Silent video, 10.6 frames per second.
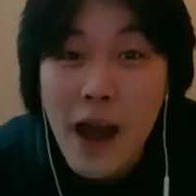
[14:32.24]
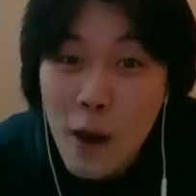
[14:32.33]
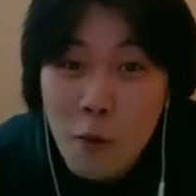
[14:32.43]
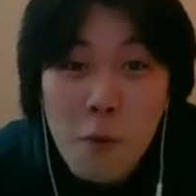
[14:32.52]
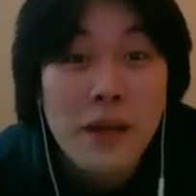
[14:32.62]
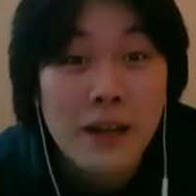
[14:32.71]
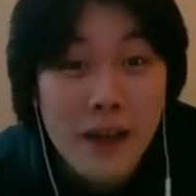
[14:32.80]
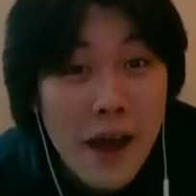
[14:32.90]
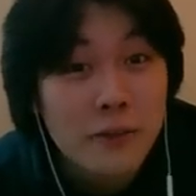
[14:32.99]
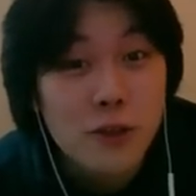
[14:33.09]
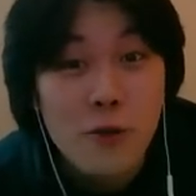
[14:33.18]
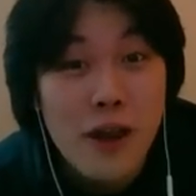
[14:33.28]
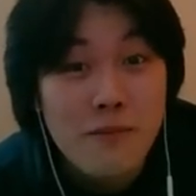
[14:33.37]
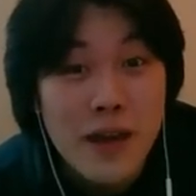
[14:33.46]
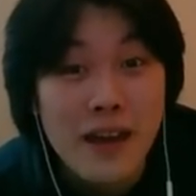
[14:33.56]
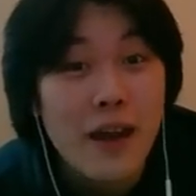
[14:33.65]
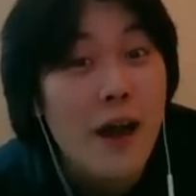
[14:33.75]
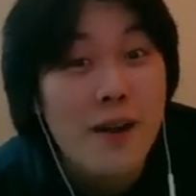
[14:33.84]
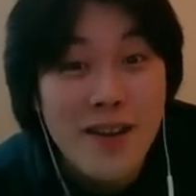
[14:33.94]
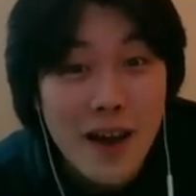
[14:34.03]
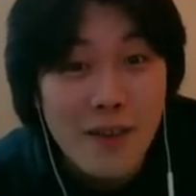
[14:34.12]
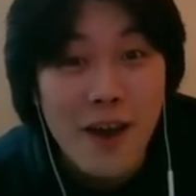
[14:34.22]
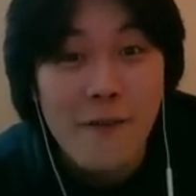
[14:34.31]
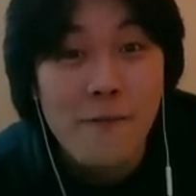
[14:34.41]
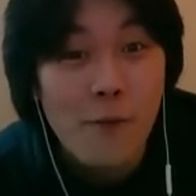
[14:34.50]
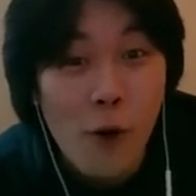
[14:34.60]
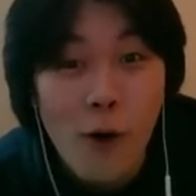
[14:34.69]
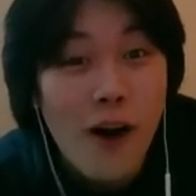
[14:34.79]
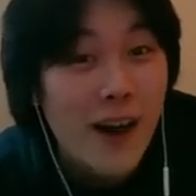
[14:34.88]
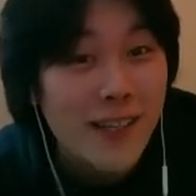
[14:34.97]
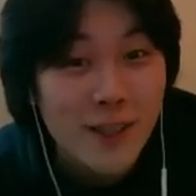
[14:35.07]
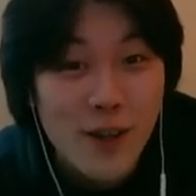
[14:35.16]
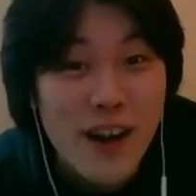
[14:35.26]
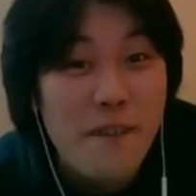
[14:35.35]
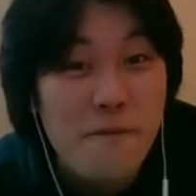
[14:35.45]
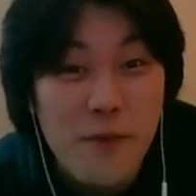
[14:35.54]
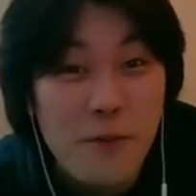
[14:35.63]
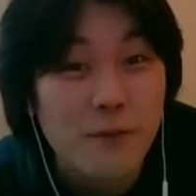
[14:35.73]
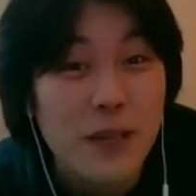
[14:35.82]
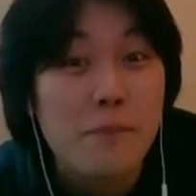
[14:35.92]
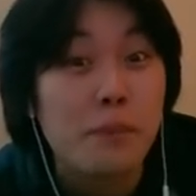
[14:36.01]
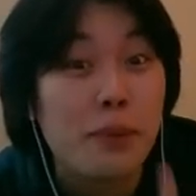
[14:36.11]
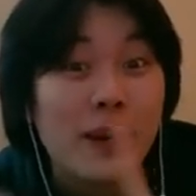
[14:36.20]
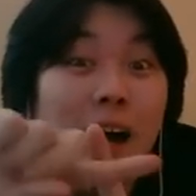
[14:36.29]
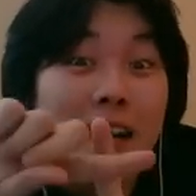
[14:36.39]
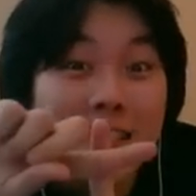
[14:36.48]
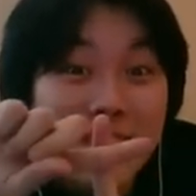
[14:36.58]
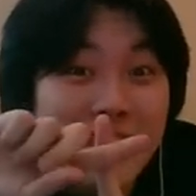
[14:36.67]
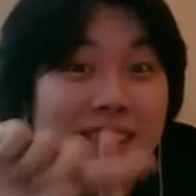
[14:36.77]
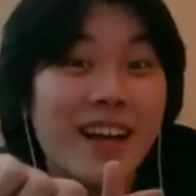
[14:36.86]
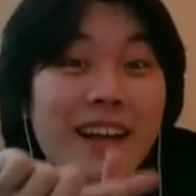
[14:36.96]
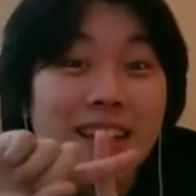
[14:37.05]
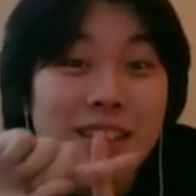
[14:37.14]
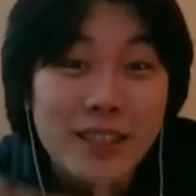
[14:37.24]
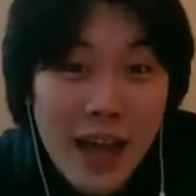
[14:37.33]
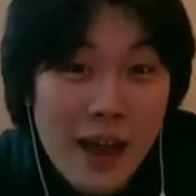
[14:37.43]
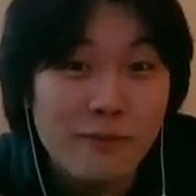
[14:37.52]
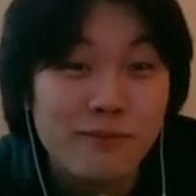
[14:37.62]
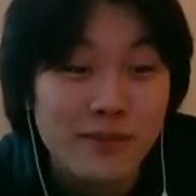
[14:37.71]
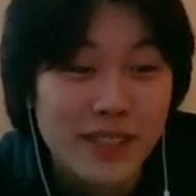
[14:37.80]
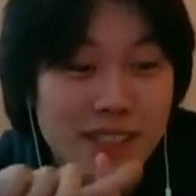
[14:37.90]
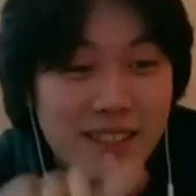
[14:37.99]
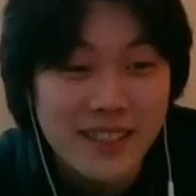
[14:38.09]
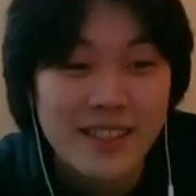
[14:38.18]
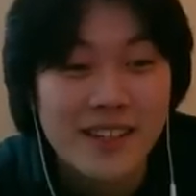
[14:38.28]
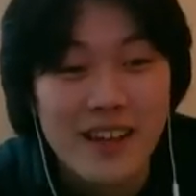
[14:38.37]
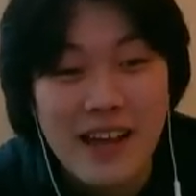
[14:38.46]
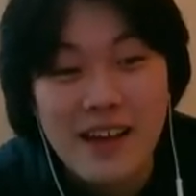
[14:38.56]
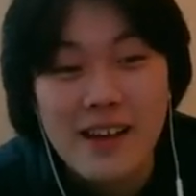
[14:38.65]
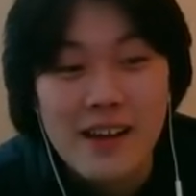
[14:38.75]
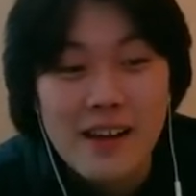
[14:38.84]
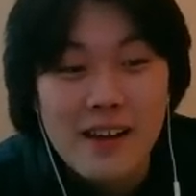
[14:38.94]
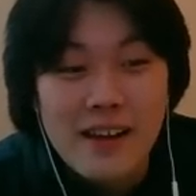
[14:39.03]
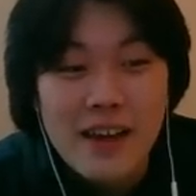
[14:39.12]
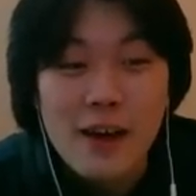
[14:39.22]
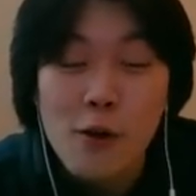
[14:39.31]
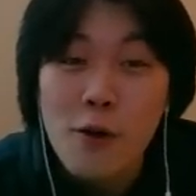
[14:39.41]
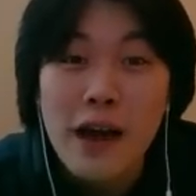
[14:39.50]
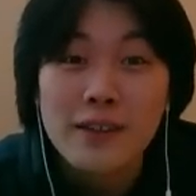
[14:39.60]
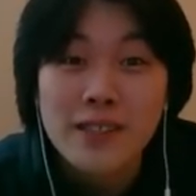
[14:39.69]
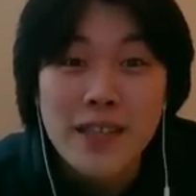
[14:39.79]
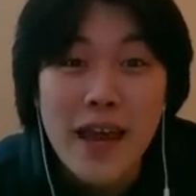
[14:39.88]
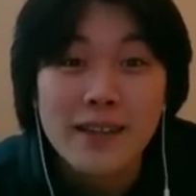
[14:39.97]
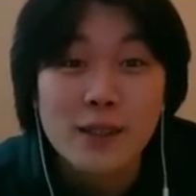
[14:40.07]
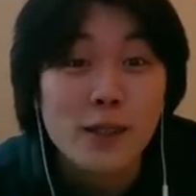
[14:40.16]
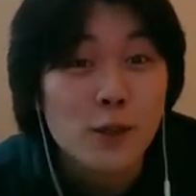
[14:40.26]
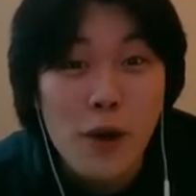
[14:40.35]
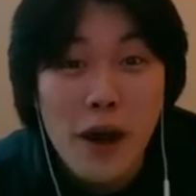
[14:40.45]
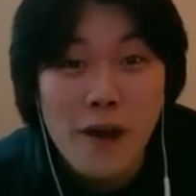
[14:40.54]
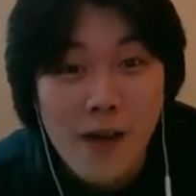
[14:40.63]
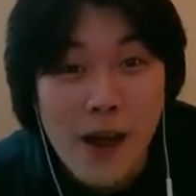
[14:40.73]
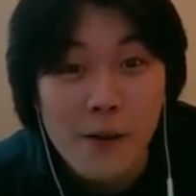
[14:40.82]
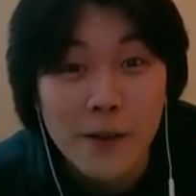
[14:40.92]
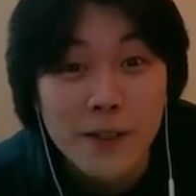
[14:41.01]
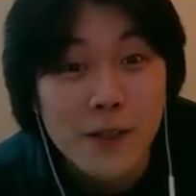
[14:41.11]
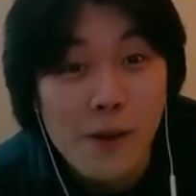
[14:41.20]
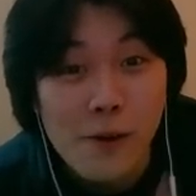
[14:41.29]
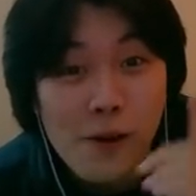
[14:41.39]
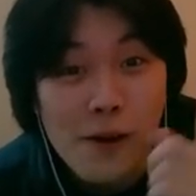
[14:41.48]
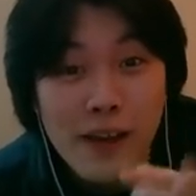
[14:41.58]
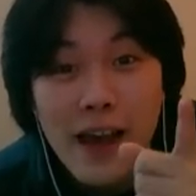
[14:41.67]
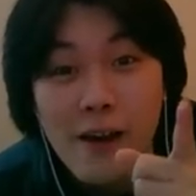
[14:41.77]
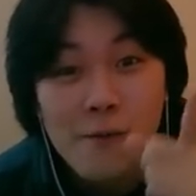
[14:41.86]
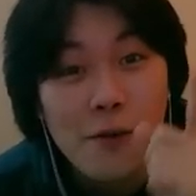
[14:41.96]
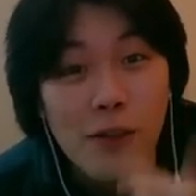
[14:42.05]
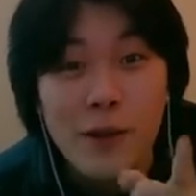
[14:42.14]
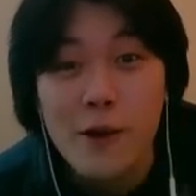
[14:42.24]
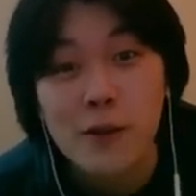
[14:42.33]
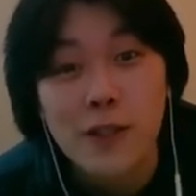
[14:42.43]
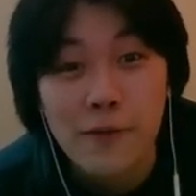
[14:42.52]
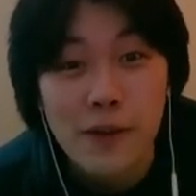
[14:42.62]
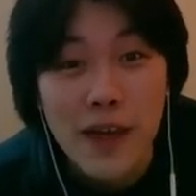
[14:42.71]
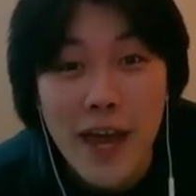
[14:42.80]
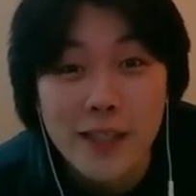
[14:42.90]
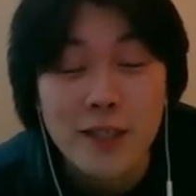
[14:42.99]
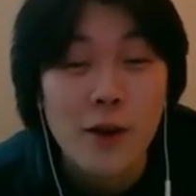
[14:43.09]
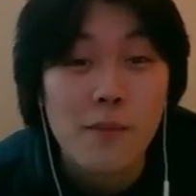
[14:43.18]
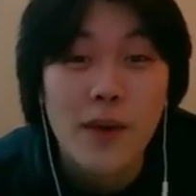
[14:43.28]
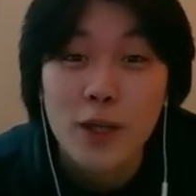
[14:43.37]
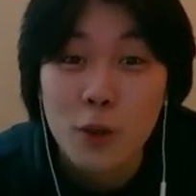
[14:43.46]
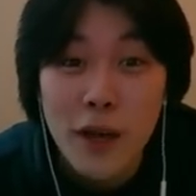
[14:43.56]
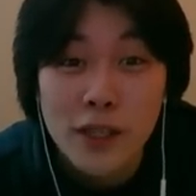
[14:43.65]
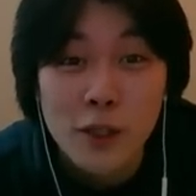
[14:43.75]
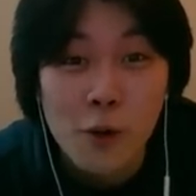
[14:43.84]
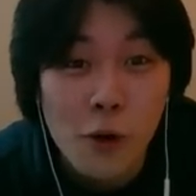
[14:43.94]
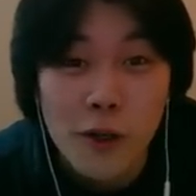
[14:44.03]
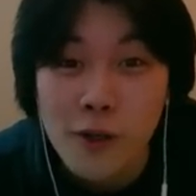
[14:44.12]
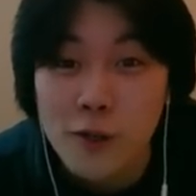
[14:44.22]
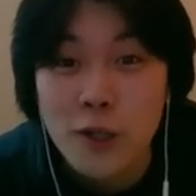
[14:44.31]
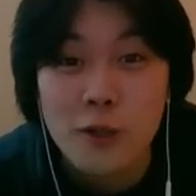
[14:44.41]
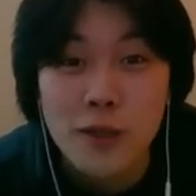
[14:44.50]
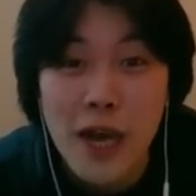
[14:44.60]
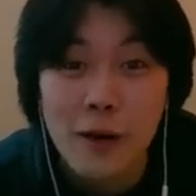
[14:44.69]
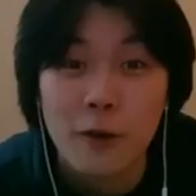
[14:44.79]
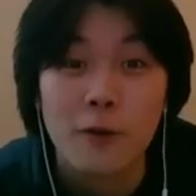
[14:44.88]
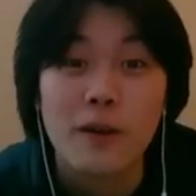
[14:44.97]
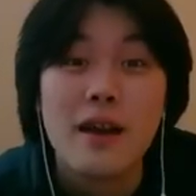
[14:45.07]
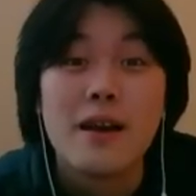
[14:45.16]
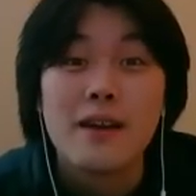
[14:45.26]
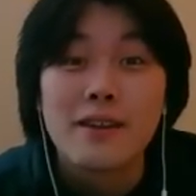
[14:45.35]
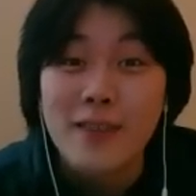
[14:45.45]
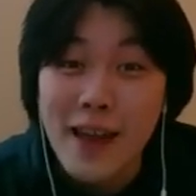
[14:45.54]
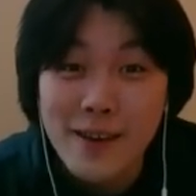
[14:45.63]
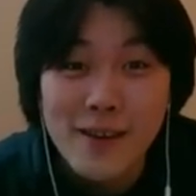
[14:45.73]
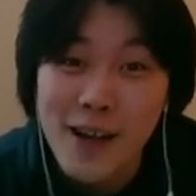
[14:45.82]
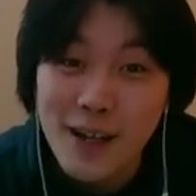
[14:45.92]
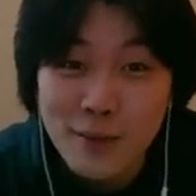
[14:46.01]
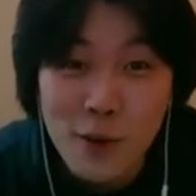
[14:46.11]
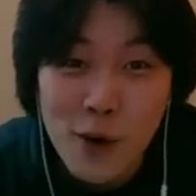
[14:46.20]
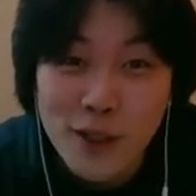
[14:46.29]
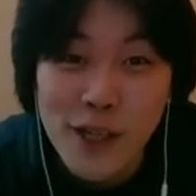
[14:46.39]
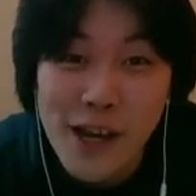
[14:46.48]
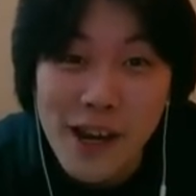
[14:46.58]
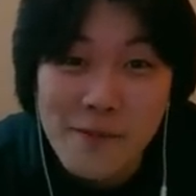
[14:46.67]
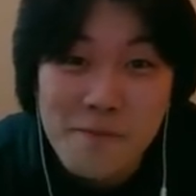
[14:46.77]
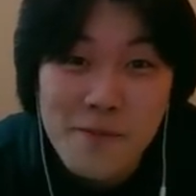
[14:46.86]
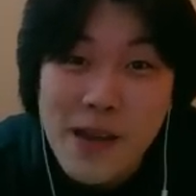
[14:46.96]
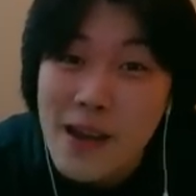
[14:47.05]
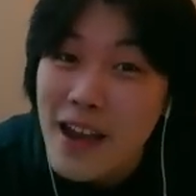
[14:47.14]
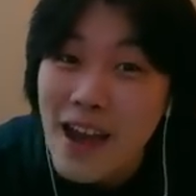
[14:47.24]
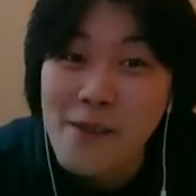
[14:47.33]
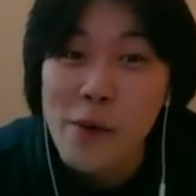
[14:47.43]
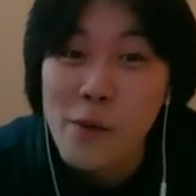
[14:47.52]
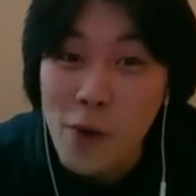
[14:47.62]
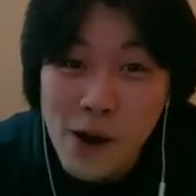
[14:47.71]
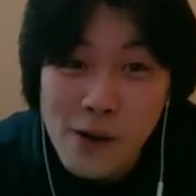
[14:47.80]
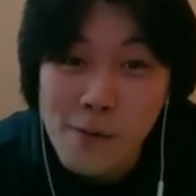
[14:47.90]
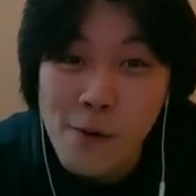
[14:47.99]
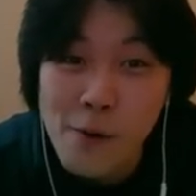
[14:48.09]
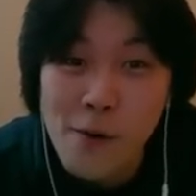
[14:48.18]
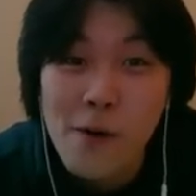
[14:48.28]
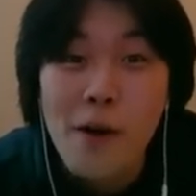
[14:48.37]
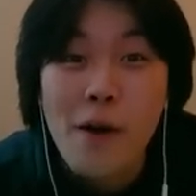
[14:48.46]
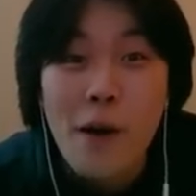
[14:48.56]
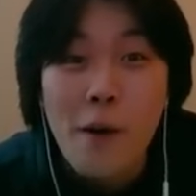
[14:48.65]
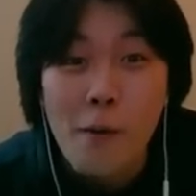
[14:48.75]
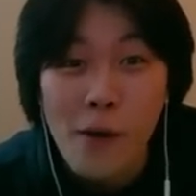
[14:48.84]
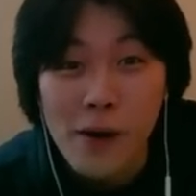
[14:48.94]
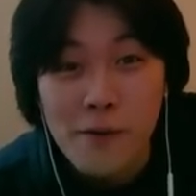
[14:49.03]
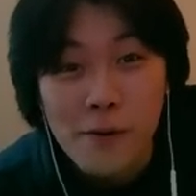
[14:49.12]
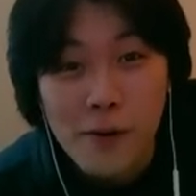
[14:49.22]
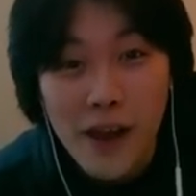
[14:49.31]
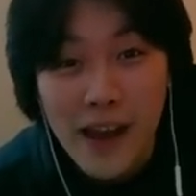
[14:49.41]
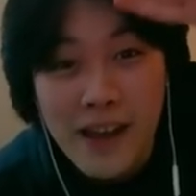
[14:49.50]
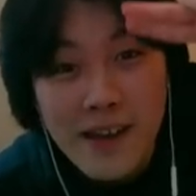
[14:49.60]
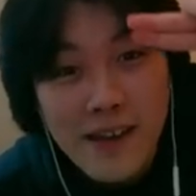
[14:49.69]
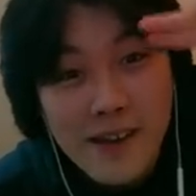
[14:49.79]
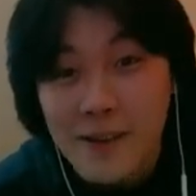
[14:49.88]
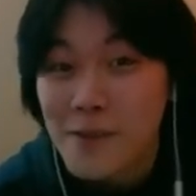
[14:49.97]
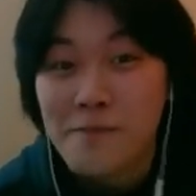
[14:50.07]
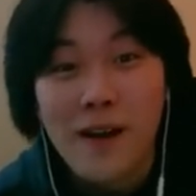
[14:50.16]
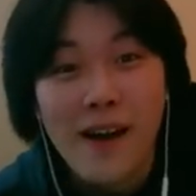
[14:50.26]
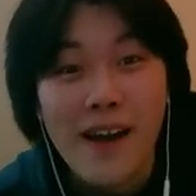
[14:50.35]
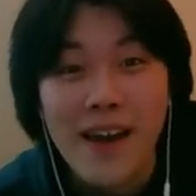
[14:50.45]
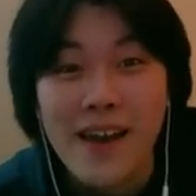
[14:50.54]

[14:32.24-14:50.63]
I will be live streaming another 450 plus gems in around 10 to 12 hours. So look out for the notification on my Twitch or YouTube channel. Thank you guys for watching. Have a wonderful, wonderful day. Goodbye.